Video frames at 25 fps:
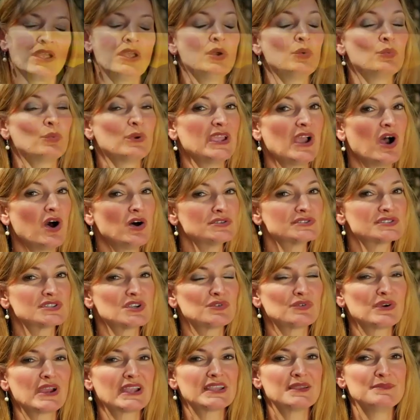We also
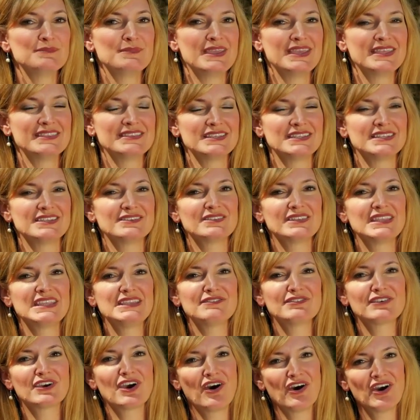recommend that you
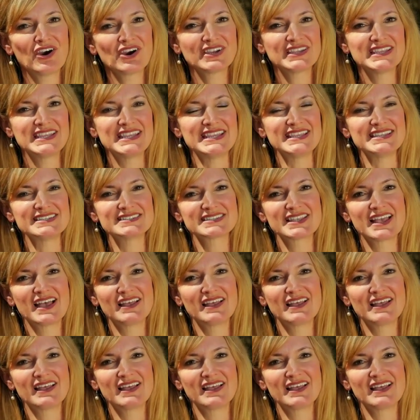leave car keys,